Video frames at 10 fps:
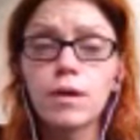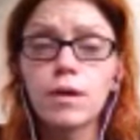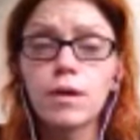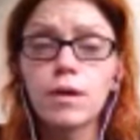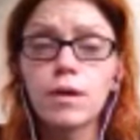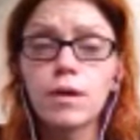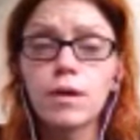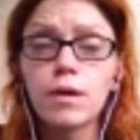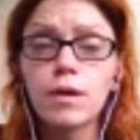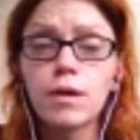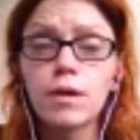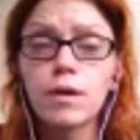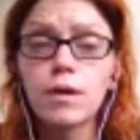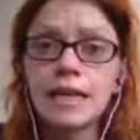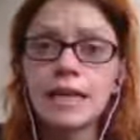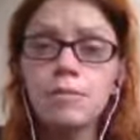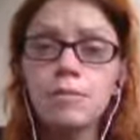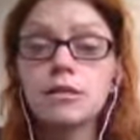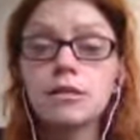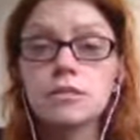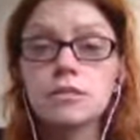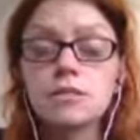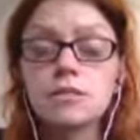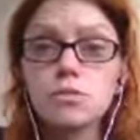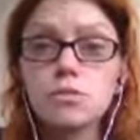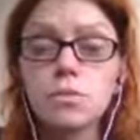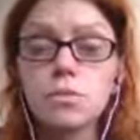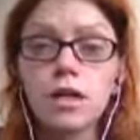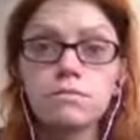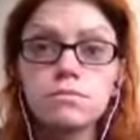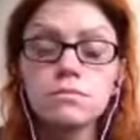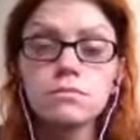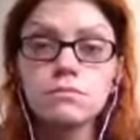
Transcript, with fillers: in fire trucks and ambulances as oh. well.